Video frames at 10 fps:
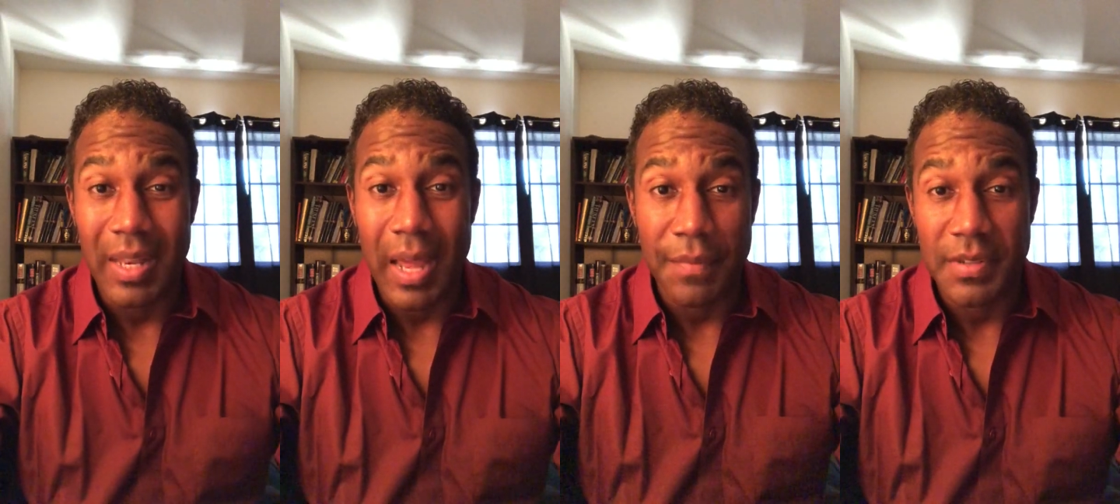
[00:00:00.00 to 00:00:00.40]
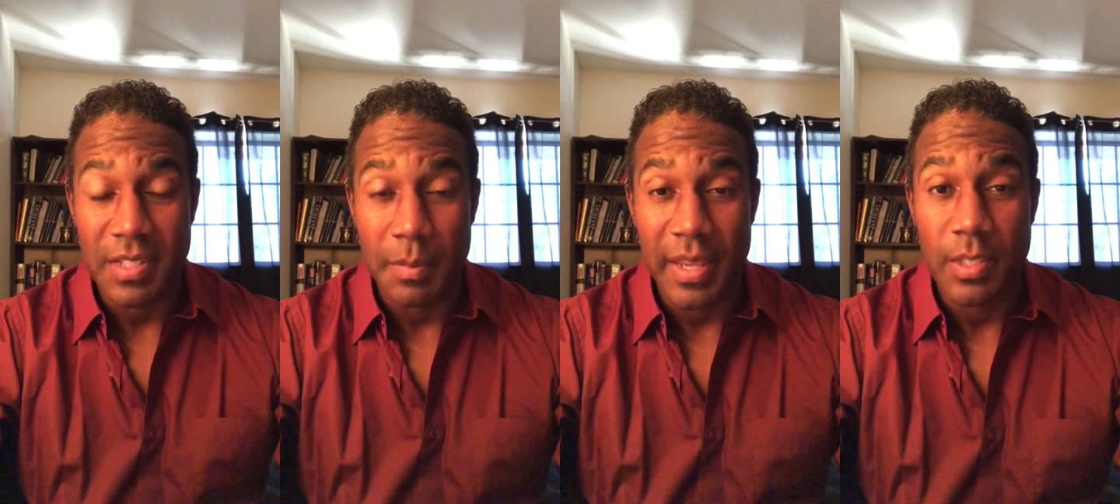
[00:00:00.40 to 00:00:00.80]
that life is
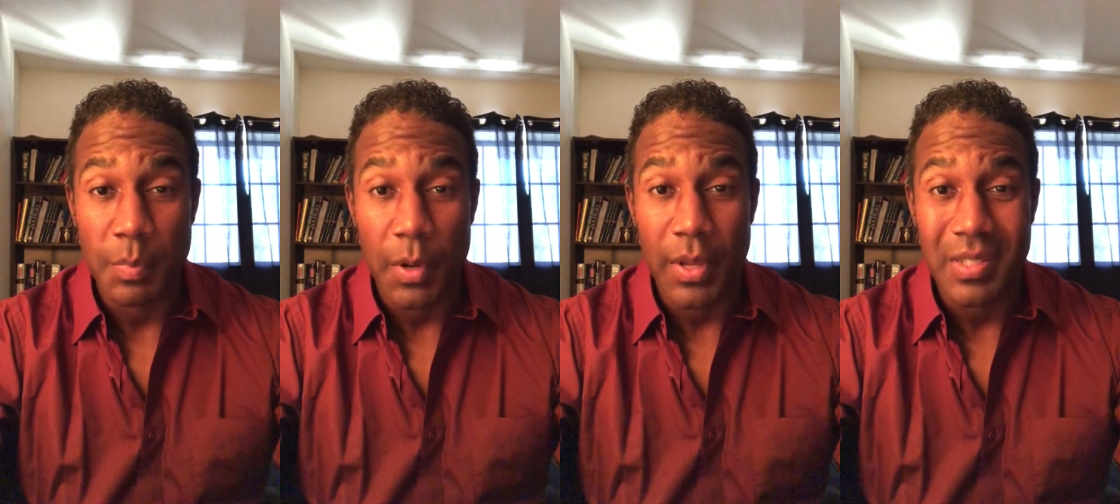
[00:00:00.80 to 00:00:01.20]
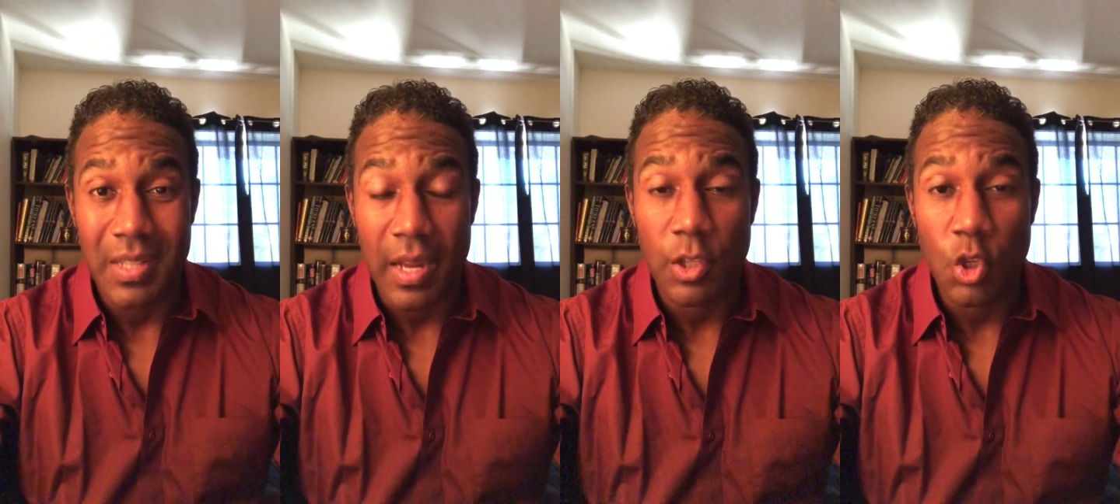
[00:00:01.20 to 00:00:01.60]
to be experienced
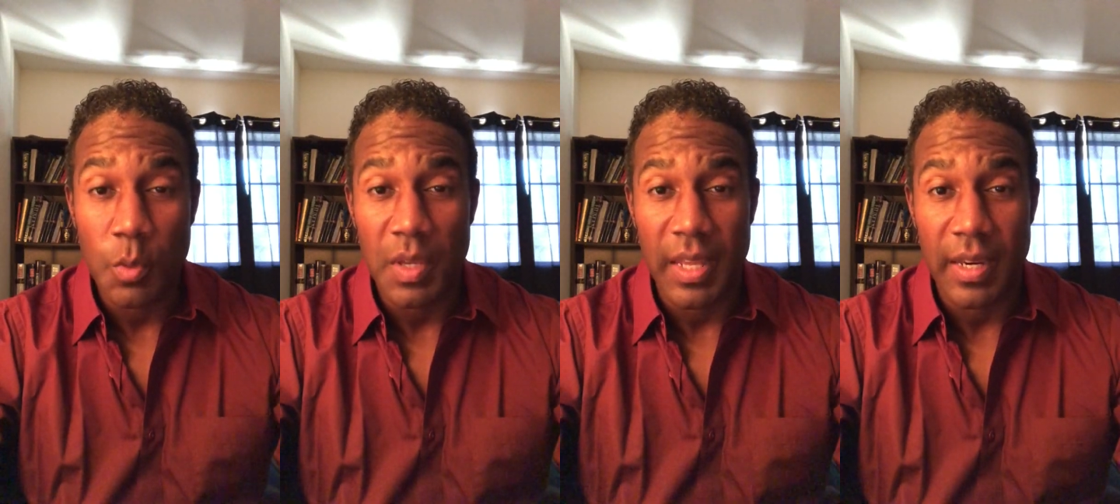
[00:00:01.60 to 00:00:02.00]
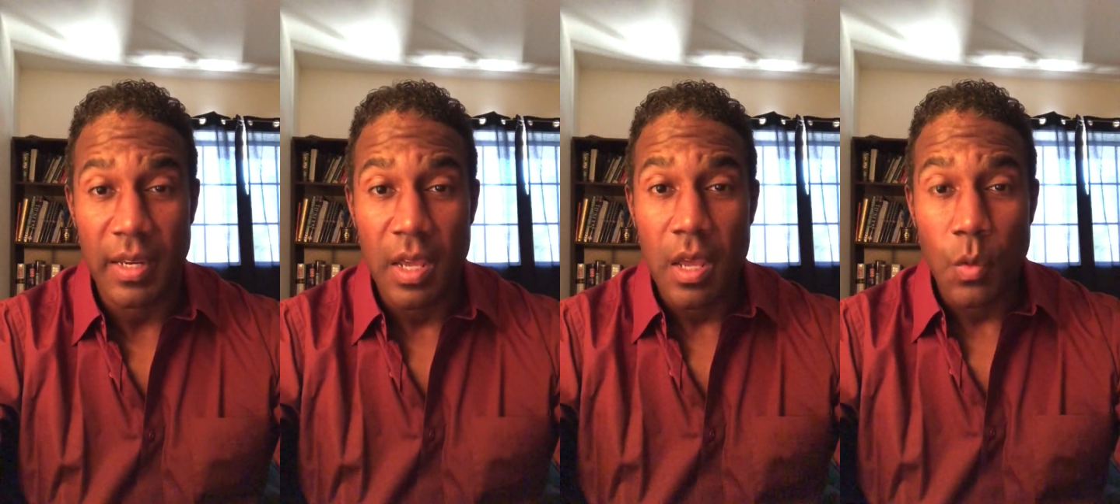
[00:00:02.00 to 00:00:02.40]
and not accumulated,